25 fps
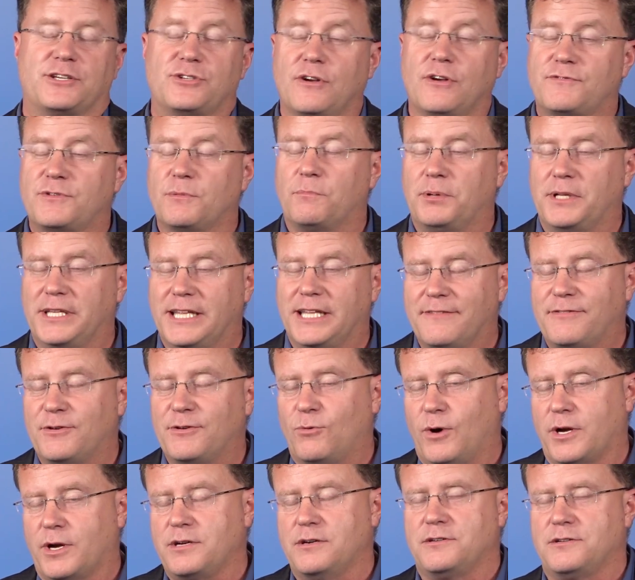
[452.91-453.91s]
You have to believe in
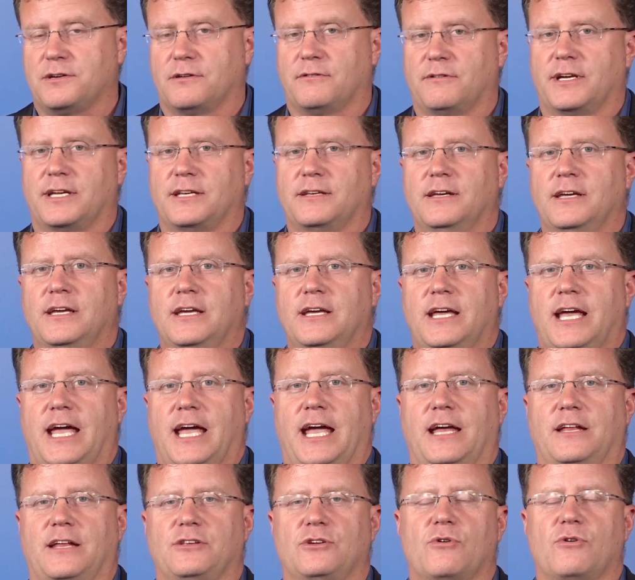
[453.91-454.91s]
what you're doing,
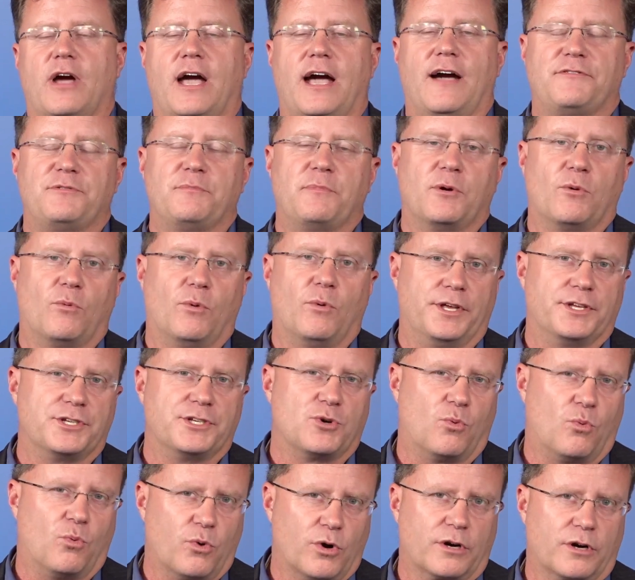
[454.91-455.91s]
and you have to be willing
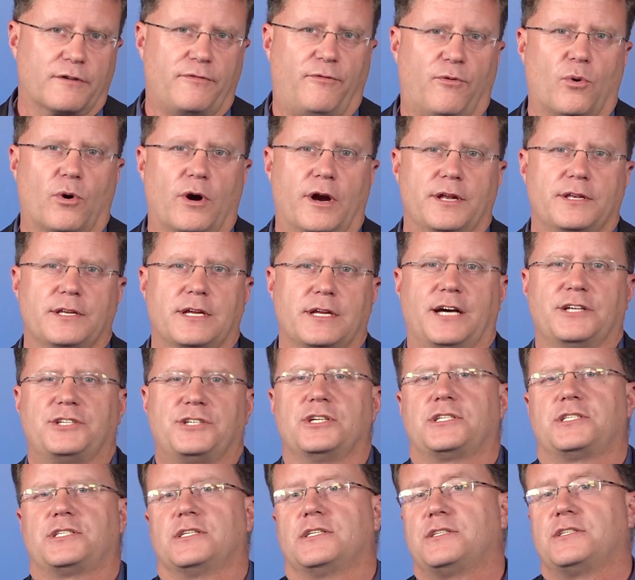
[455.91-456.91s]
to work for it, not
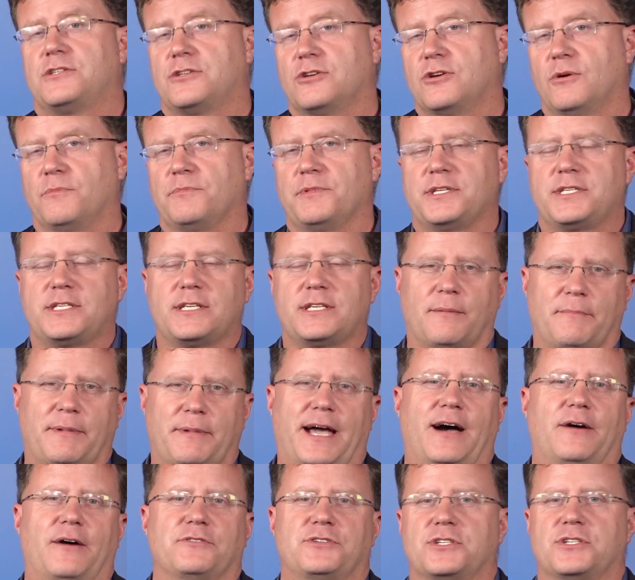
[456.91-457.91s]
just assume that
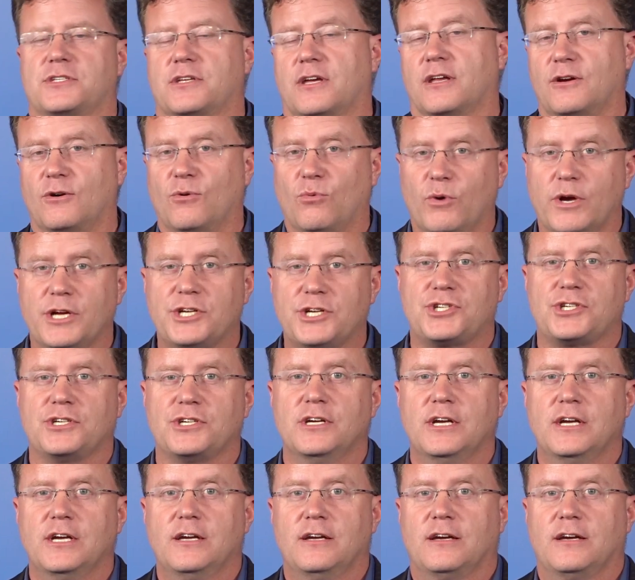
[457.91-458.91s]
somehow it's just going to wish,
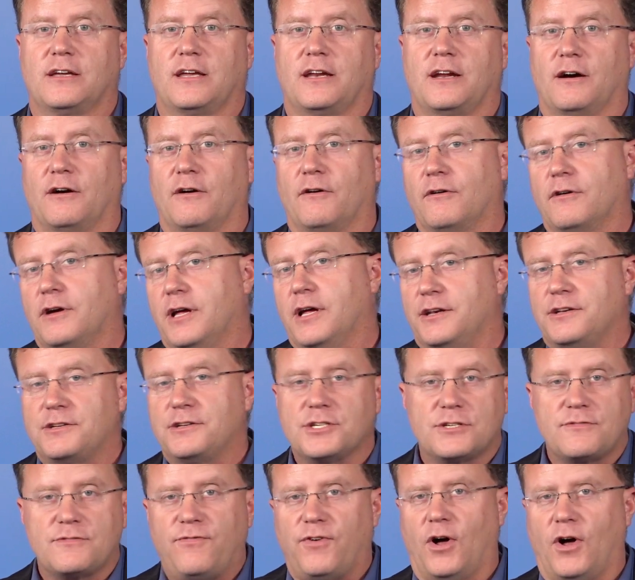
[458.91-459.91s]
and
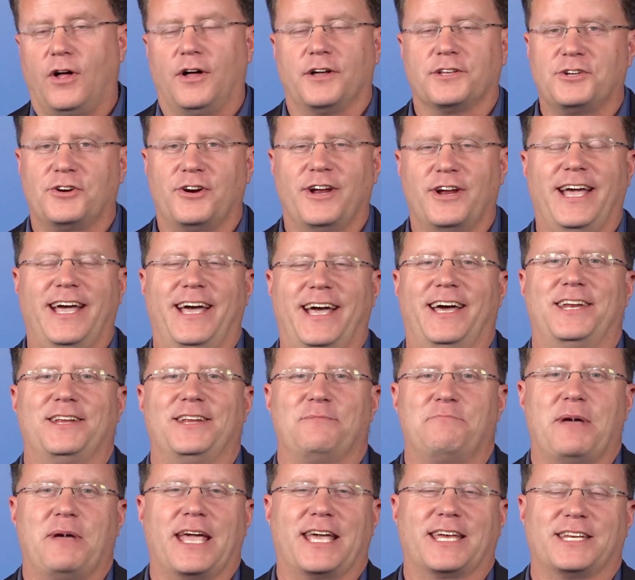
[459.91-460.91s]
just fall on your head
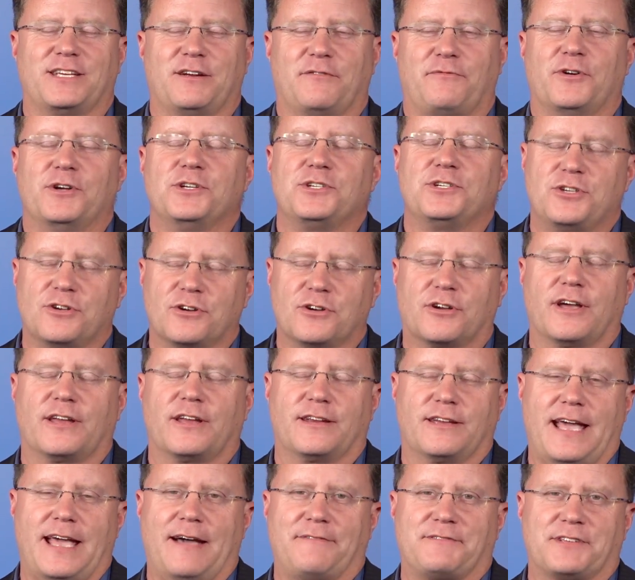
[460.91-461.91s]
and make a difference. You
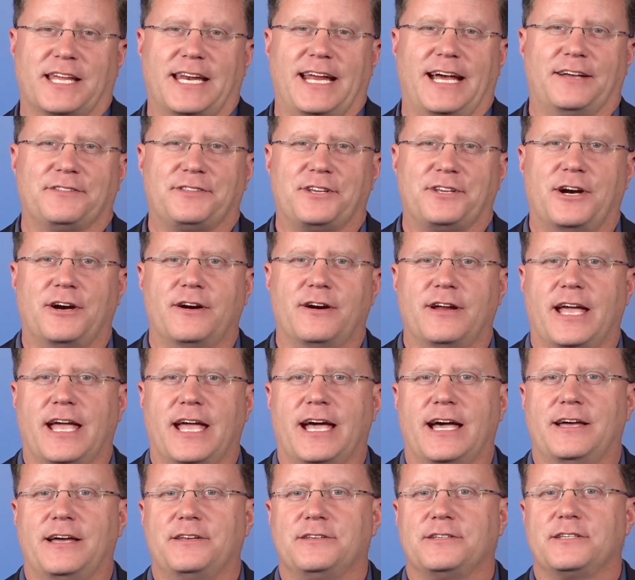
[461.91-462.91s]
have to get out there
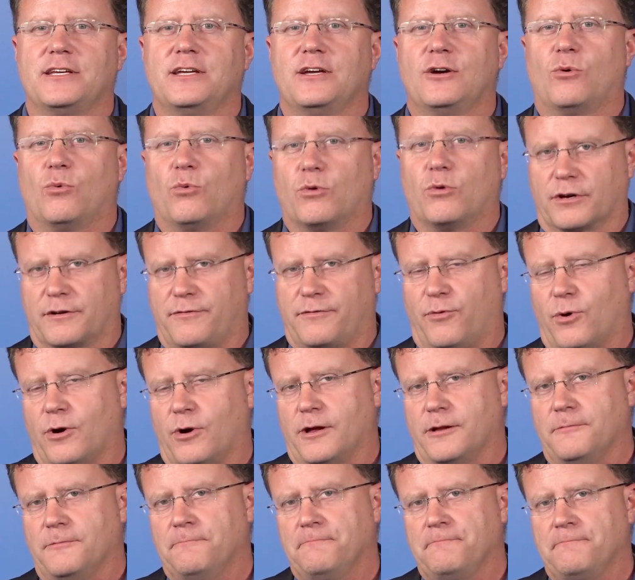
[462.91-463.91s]
and work for
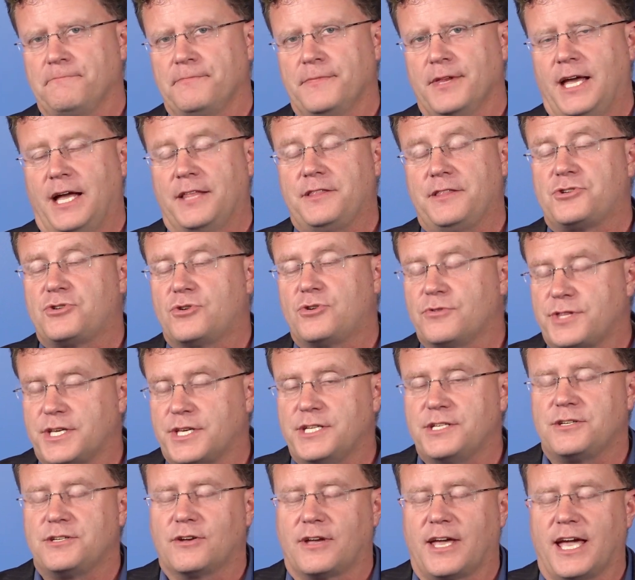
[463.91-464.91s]
it. And the truth
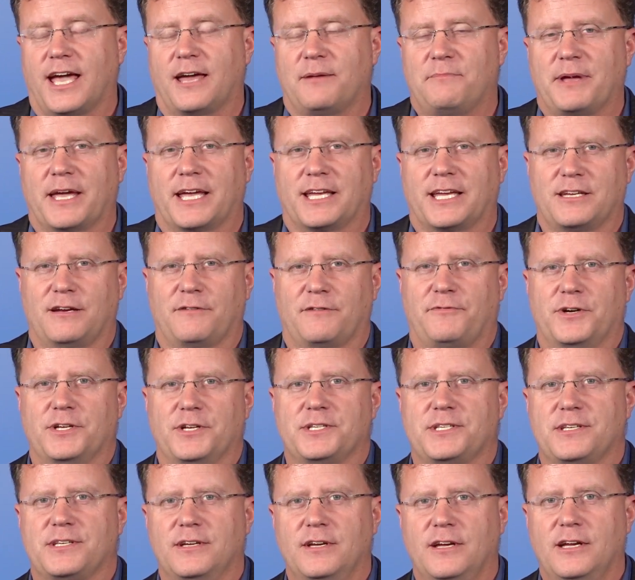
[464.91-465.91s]
is, you can make a
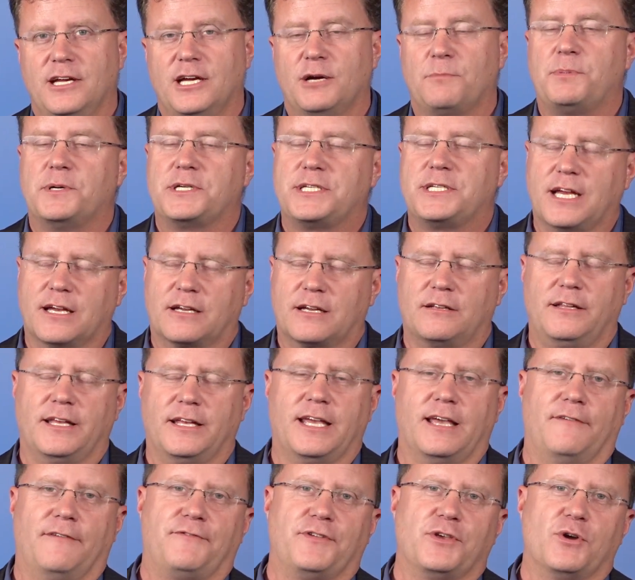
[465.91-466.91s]
difference,
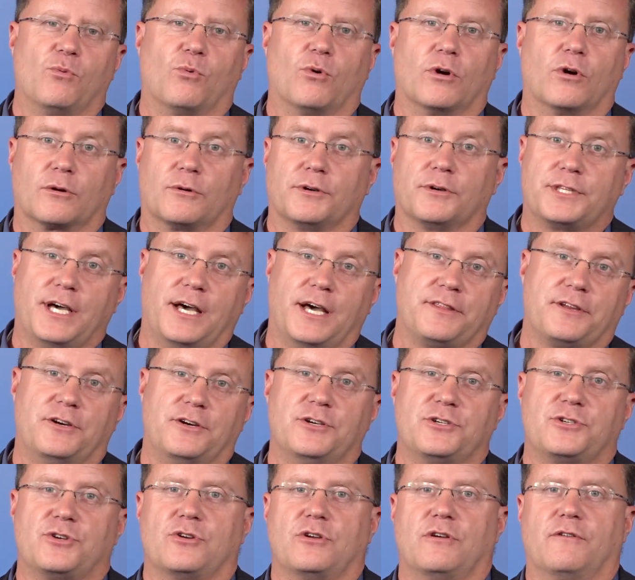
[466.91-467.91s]
particularly if you work with
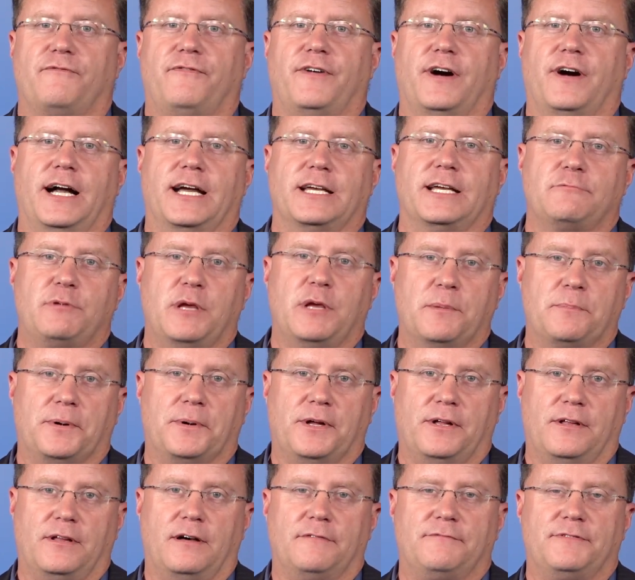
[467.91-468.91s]
others or you find
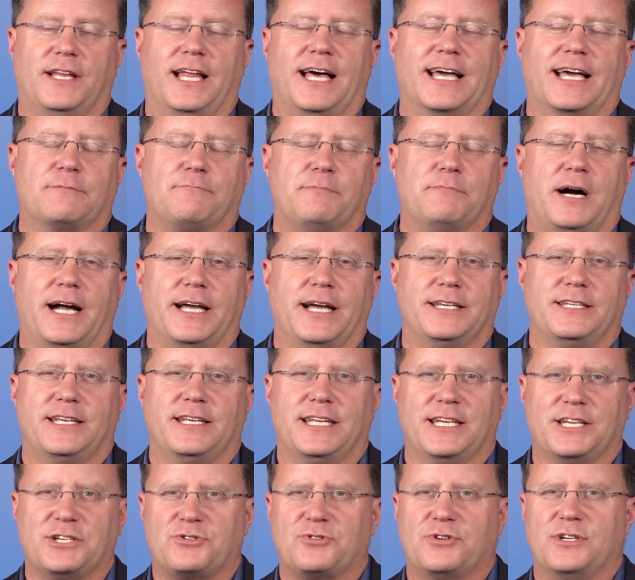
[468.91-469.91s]
people of like-minded
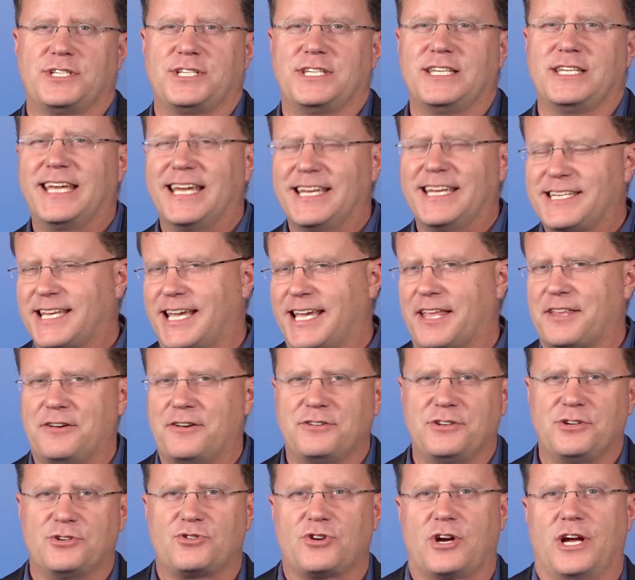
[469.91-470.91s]
interests and you get together
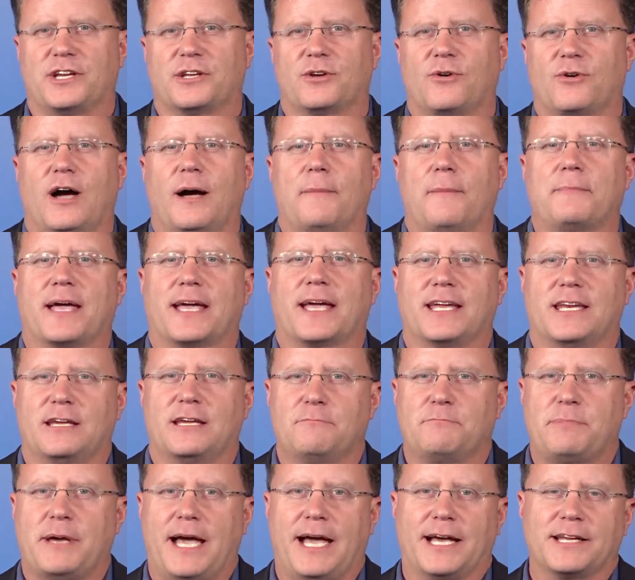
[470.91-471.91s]
and you're trying to go out and make an
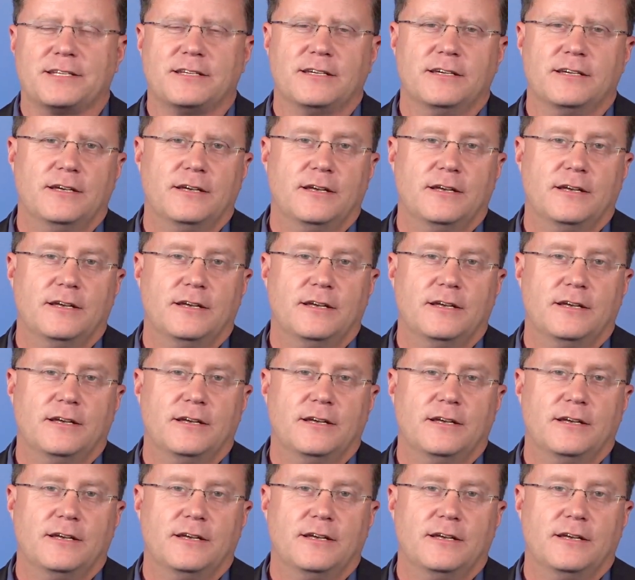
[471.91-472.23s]
impact.